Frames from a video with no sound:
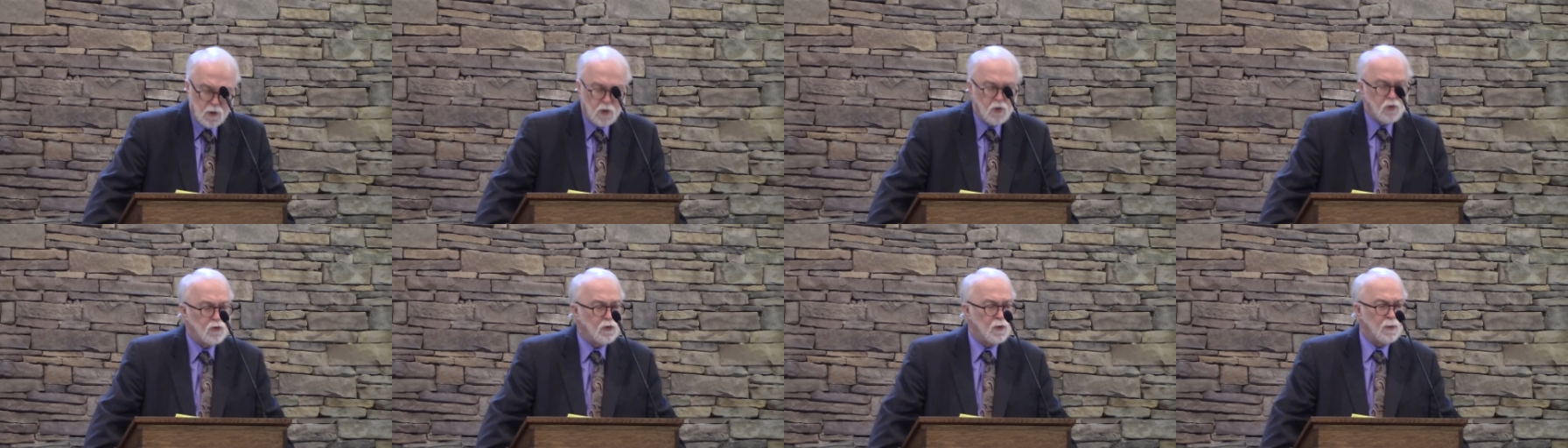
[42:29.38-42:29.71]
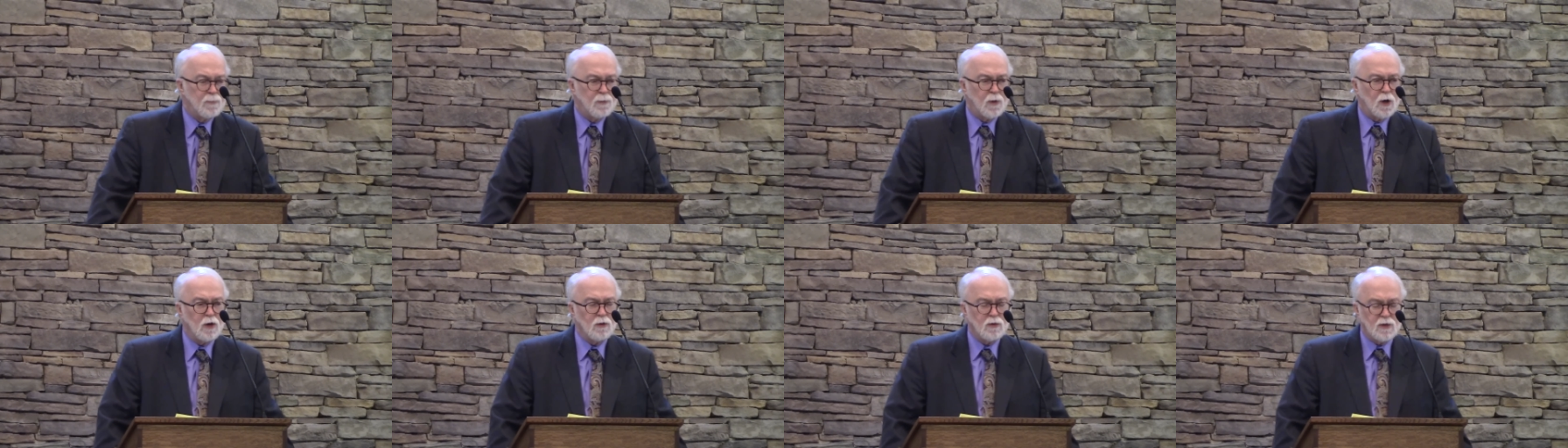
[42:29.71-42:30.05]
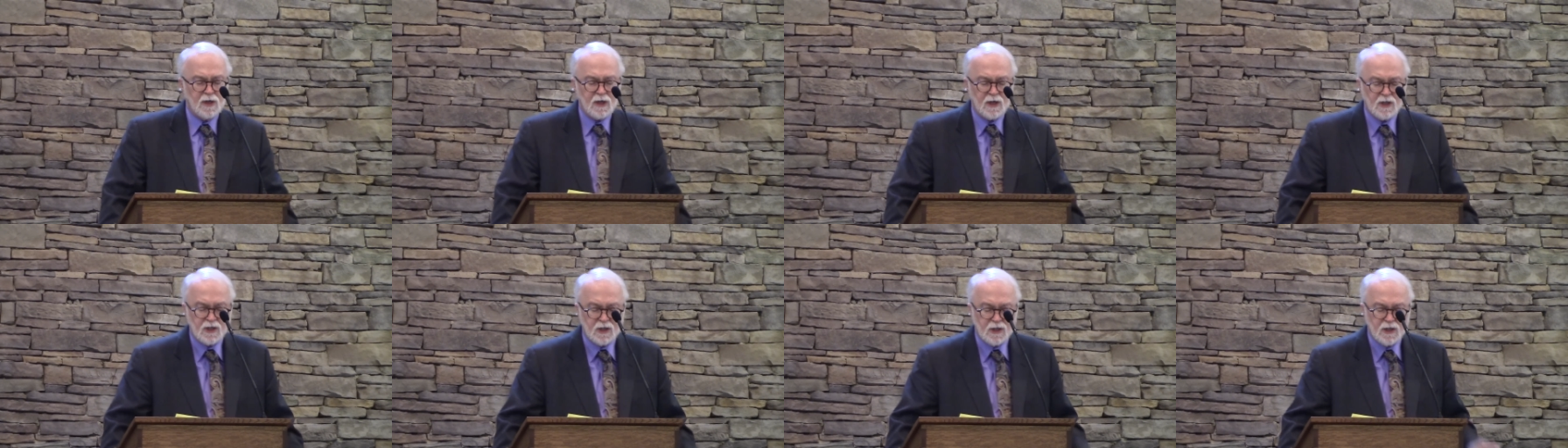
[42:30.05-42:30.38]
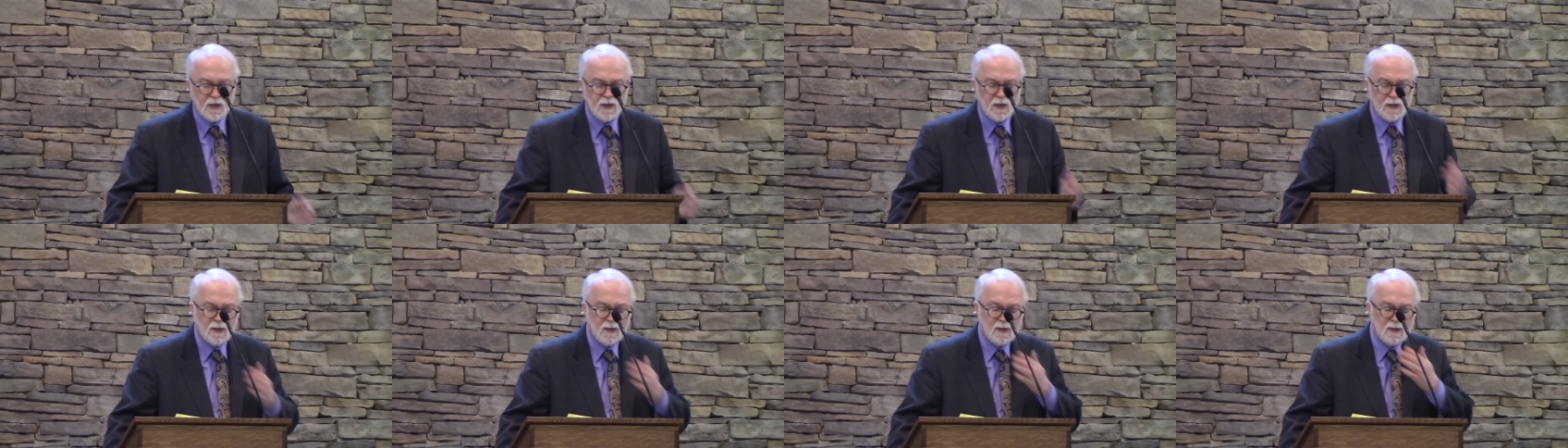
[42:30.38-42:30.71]
Luther
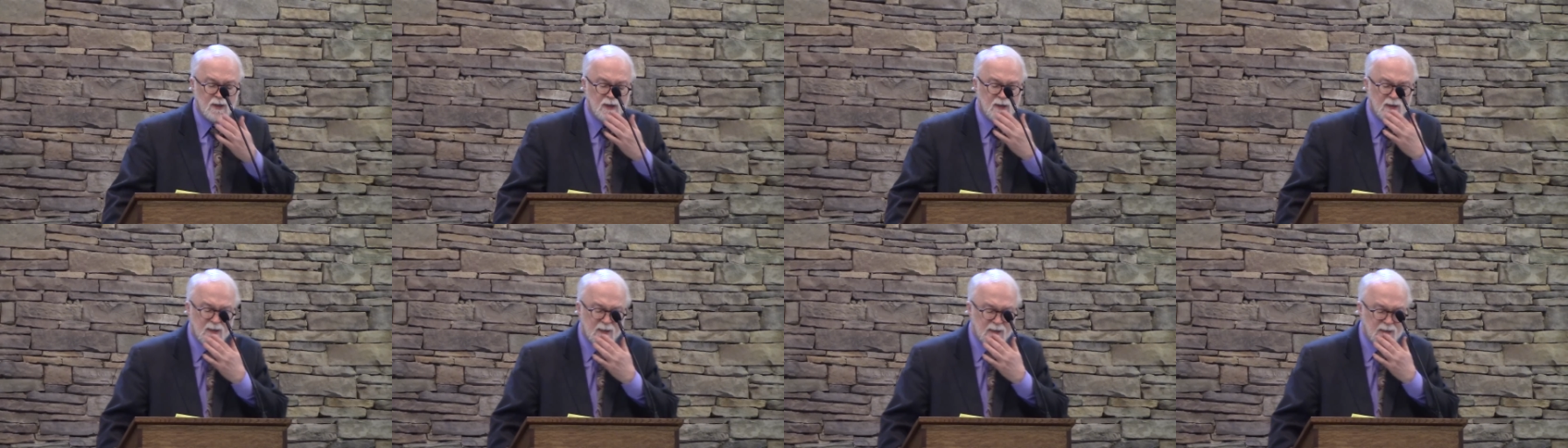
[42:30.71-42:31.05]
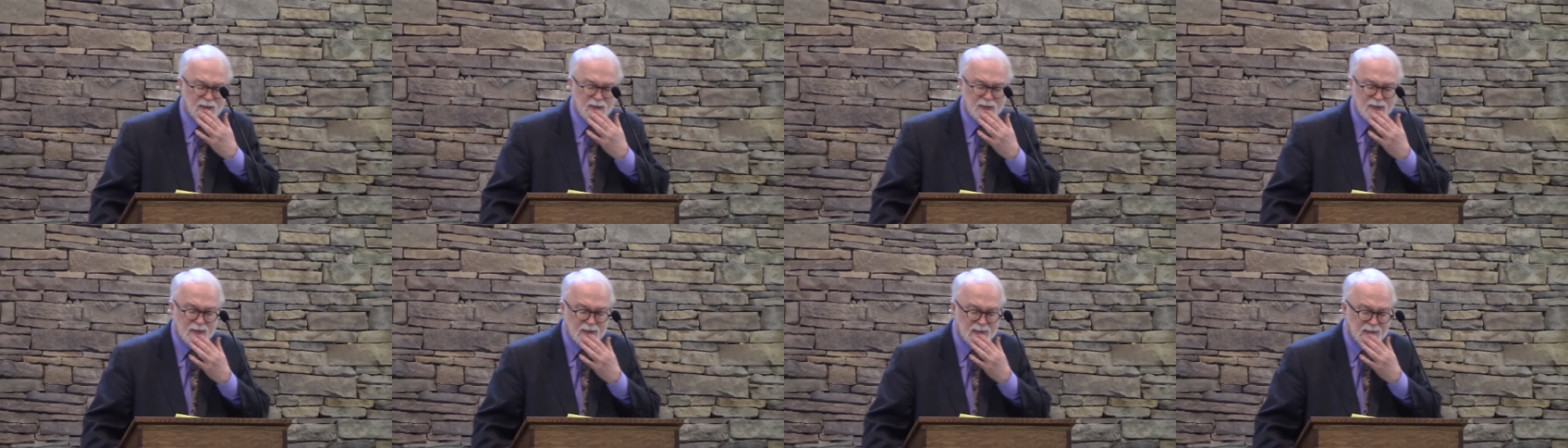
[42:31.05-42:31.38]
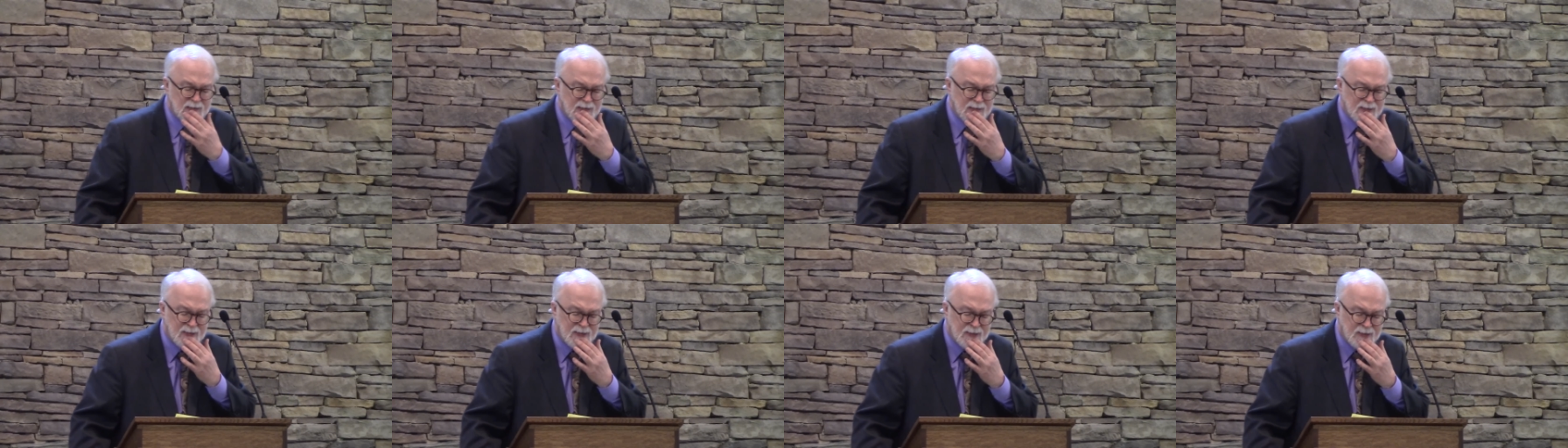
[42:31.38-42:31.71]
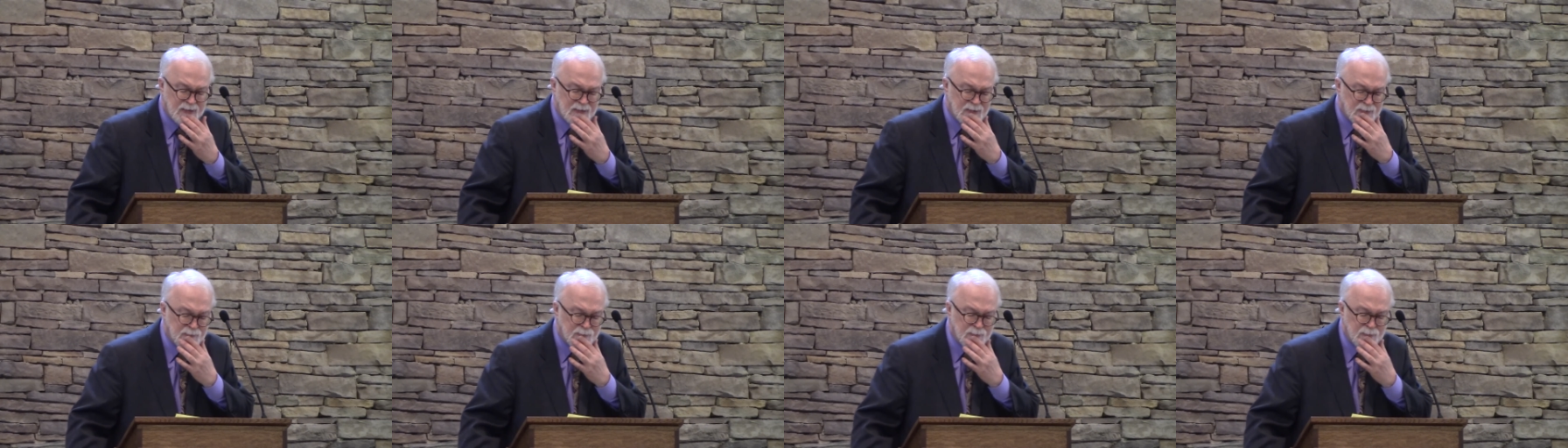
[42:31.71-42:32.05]
protested this
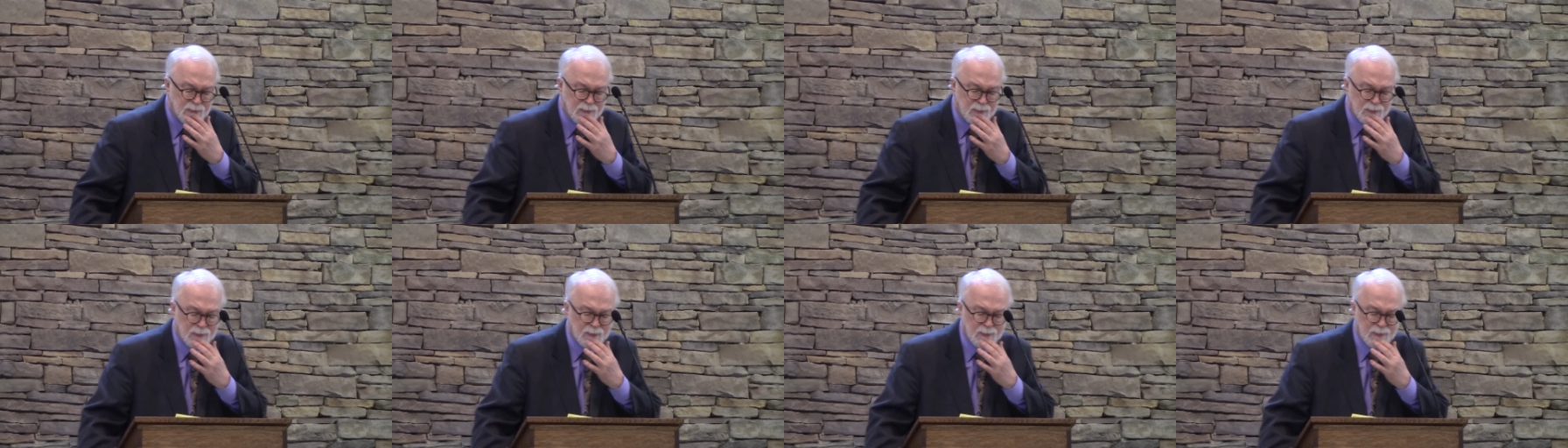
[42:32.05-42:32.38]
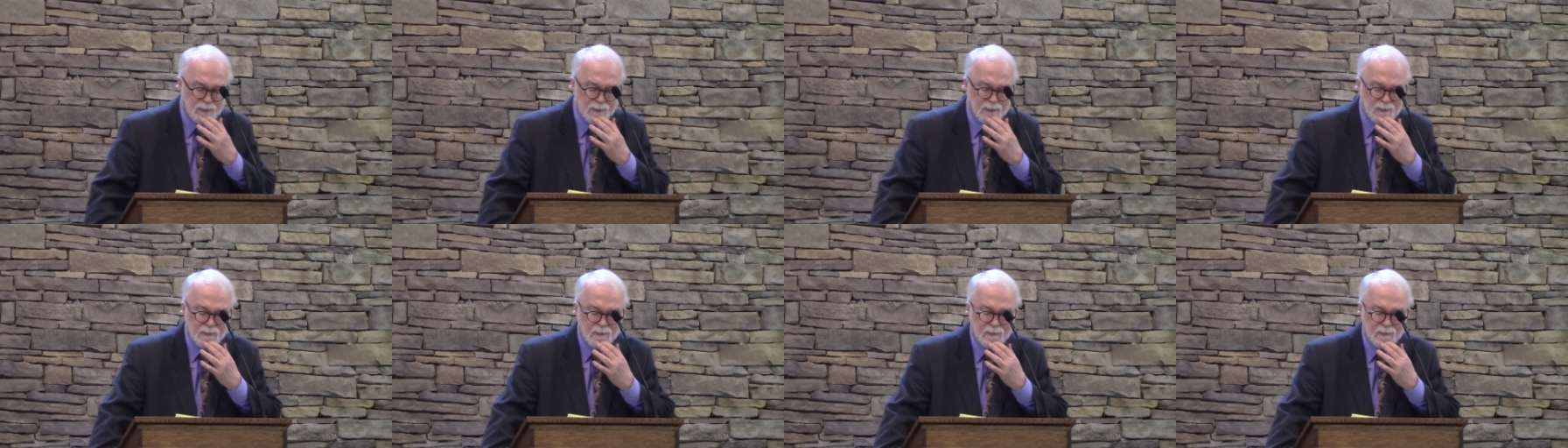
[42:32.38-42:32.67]
um,